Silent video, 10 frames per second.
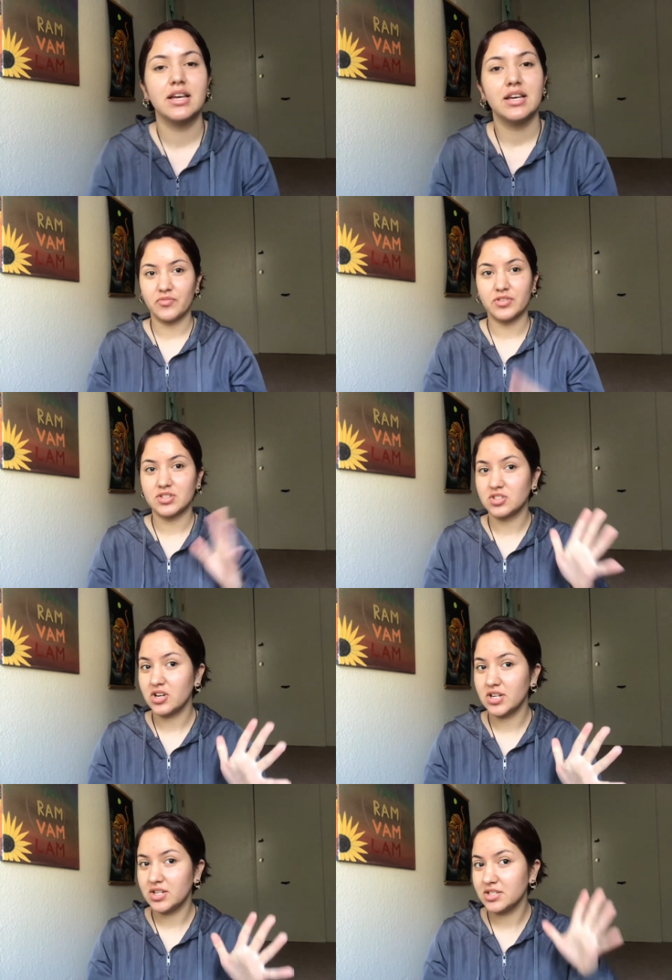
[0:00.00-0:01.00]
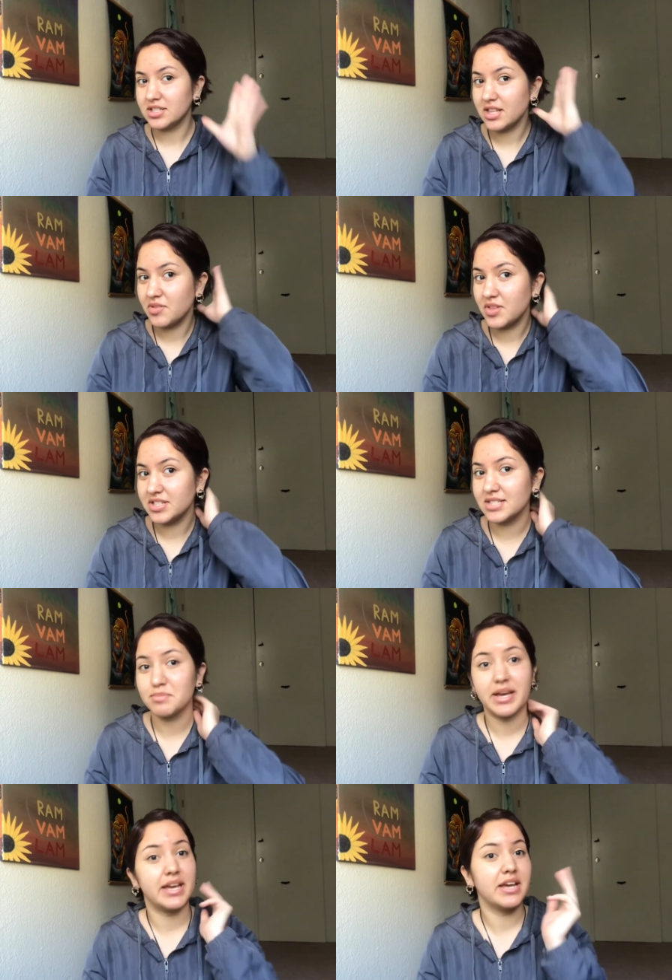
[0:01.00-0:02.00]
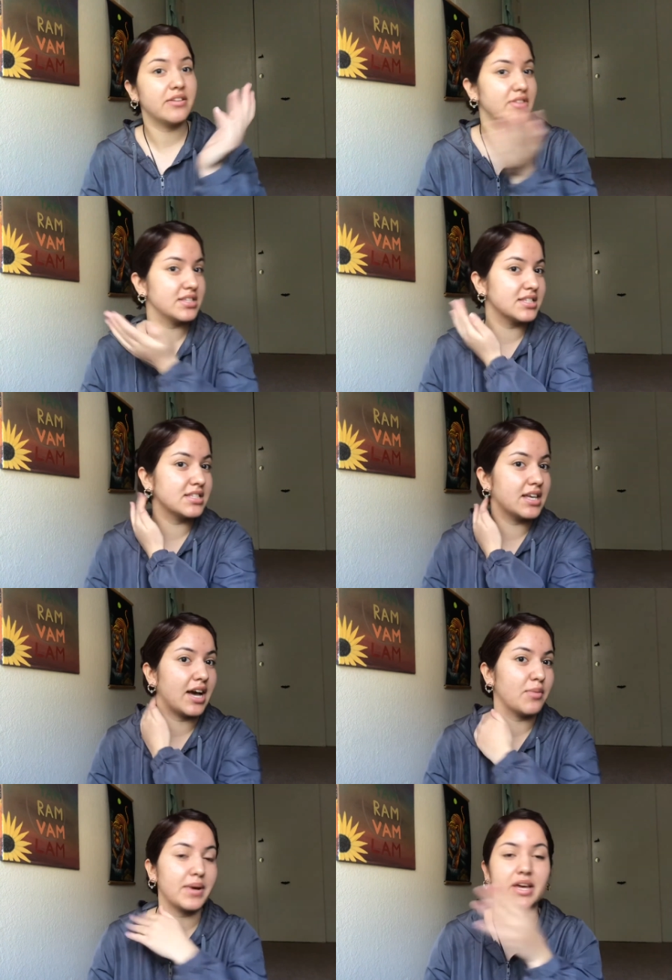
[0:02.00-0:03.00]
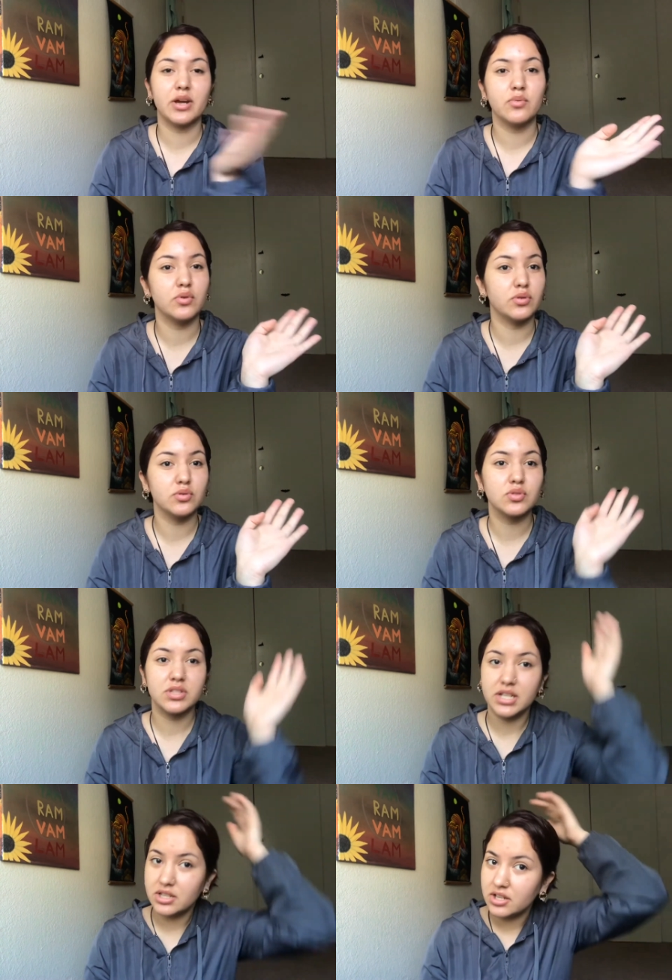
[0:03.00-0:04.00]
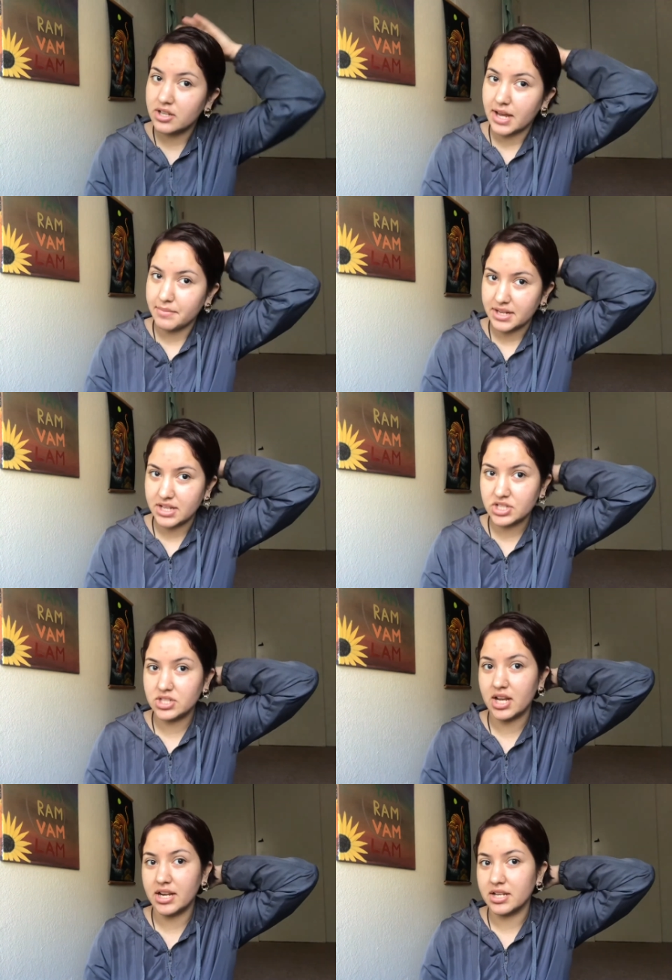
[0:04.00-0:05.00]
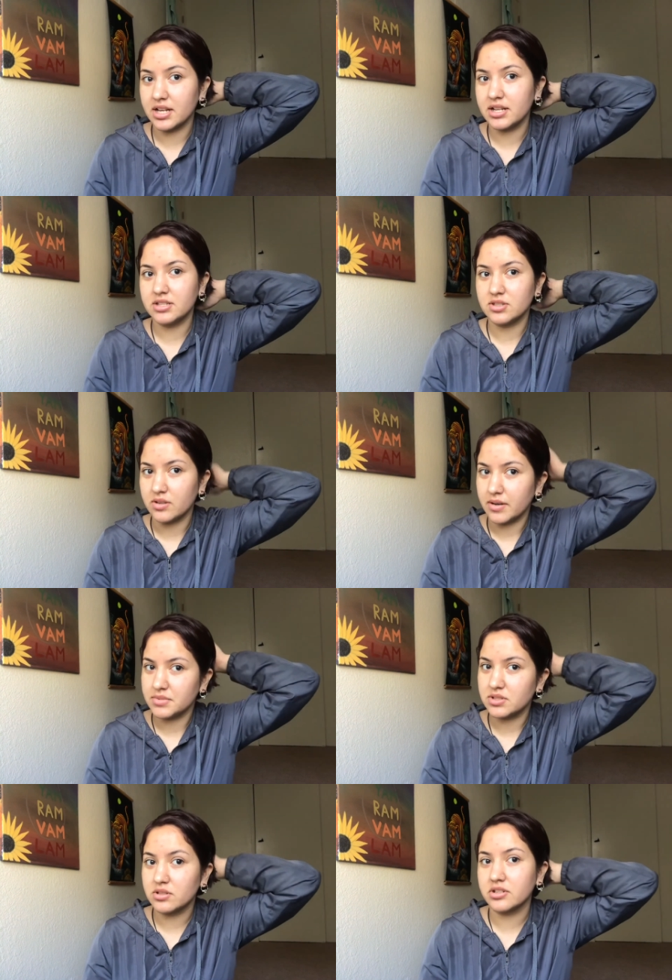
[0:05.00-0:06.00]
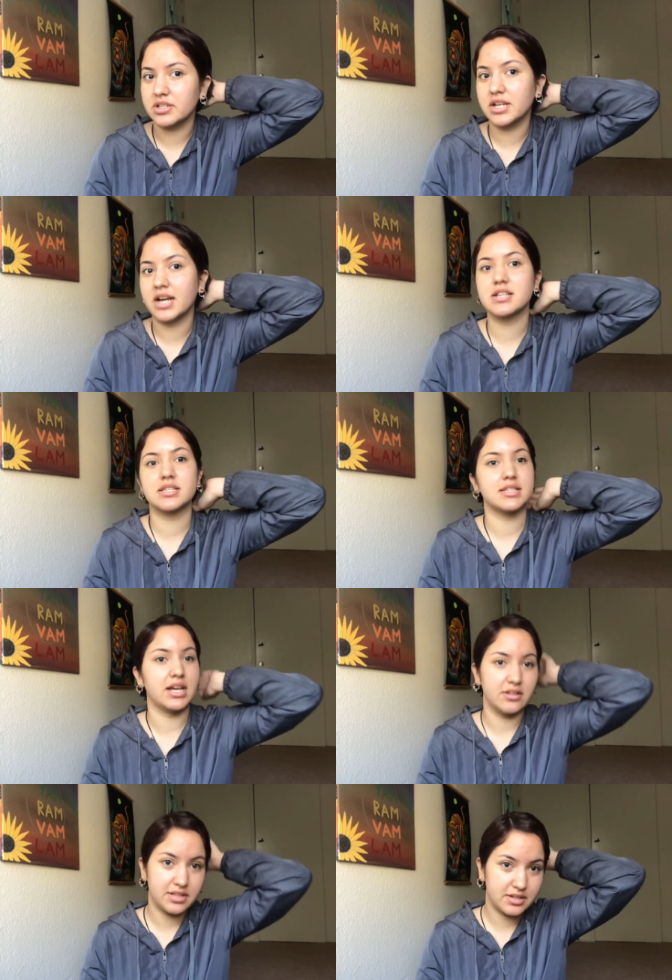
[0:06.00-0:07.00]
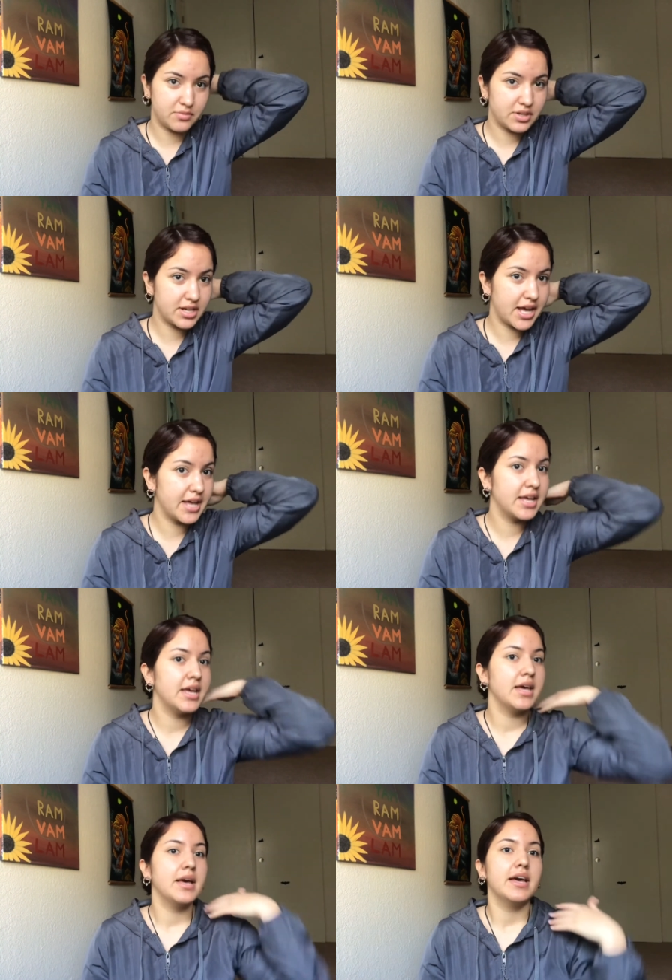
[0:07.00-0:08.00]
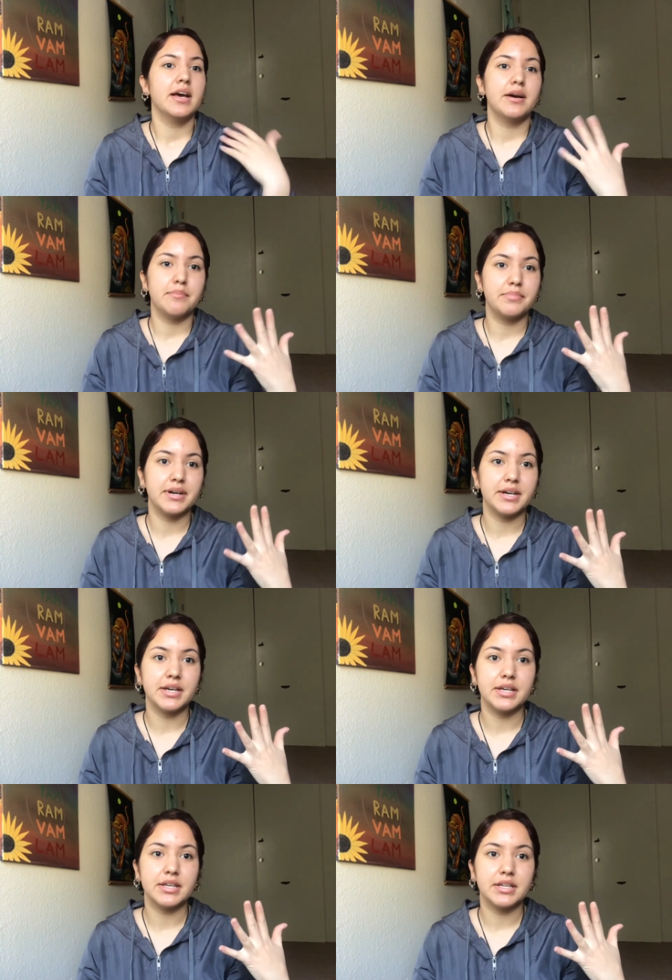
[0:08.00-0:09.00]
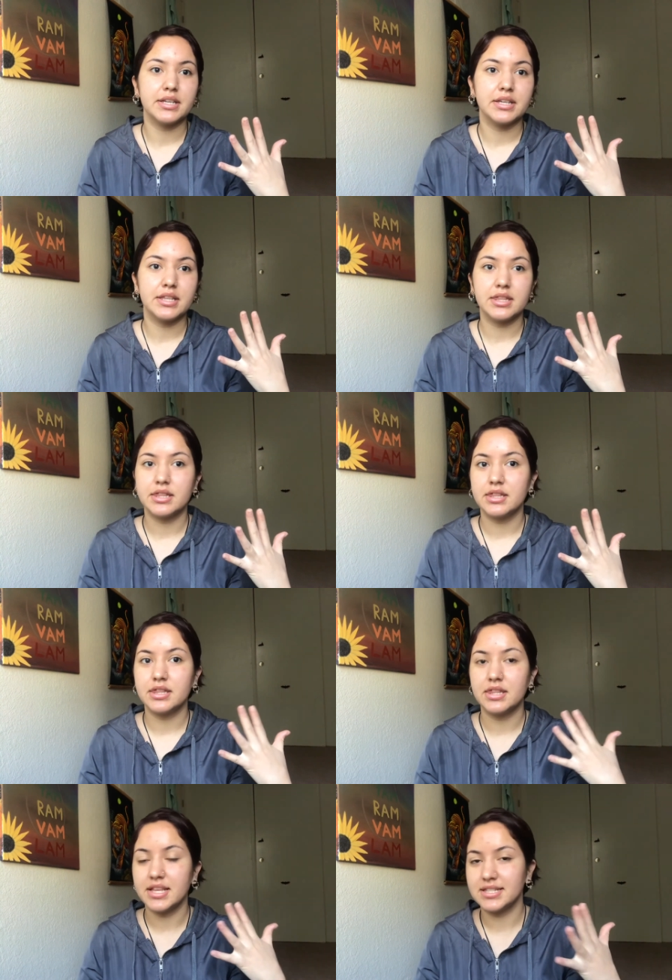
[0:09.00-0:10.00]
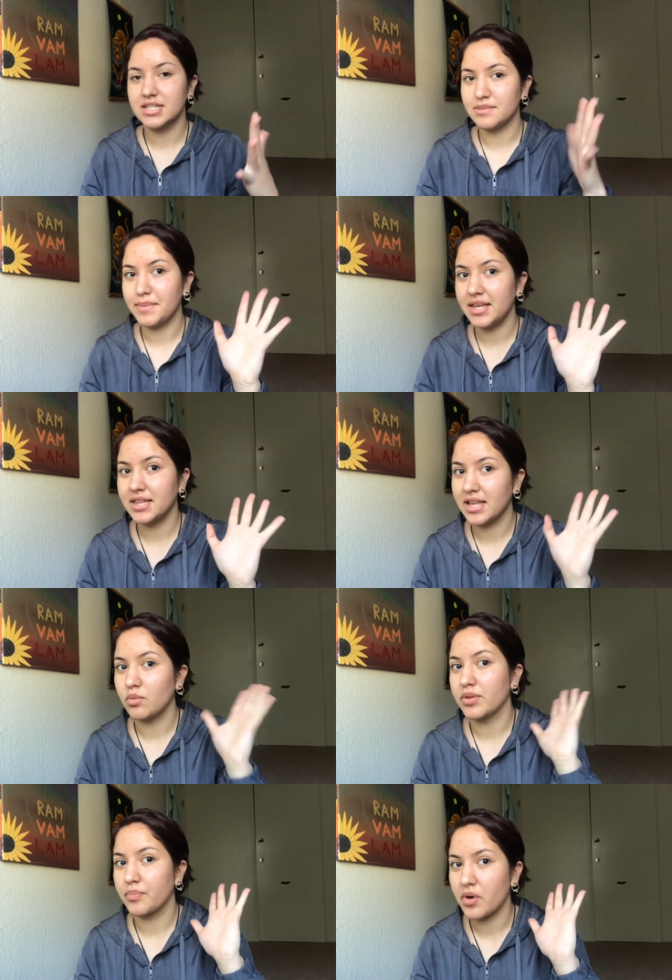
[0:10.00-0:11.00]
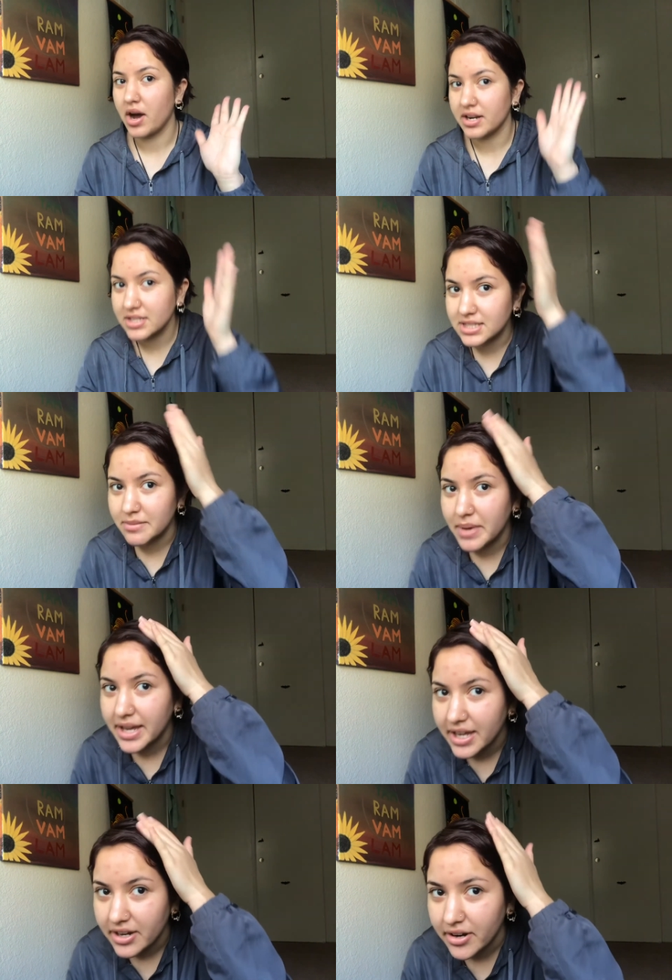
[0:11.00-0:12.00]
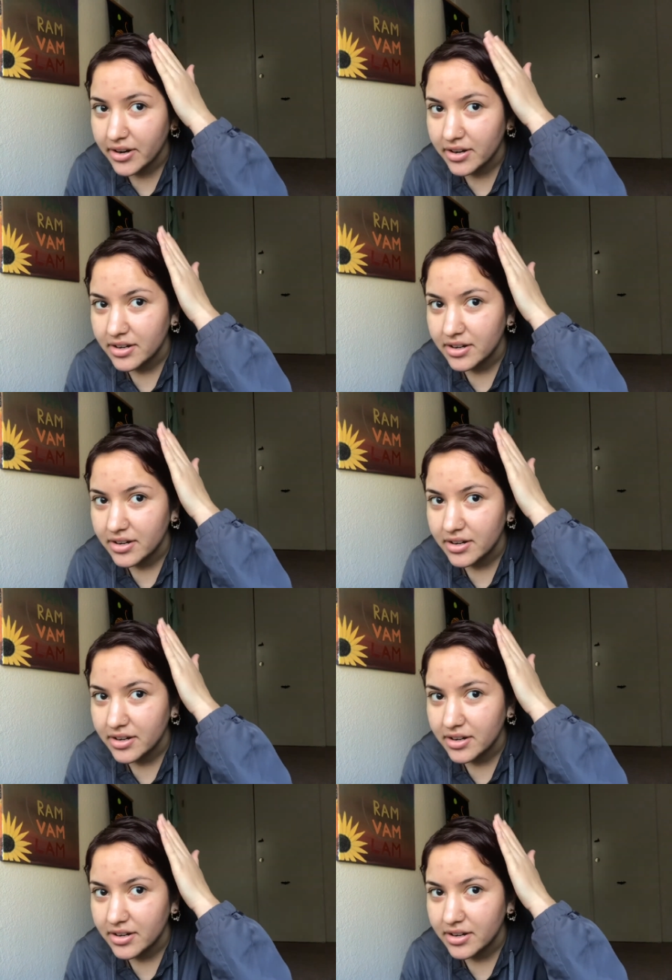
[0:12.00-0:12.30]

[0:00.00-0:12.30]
For starters, this is my hair. This isn't how my hair will usually look. I mean, I just got it cut, so I'm still learning how to style it and whatnot. But this is me like with products in my hair.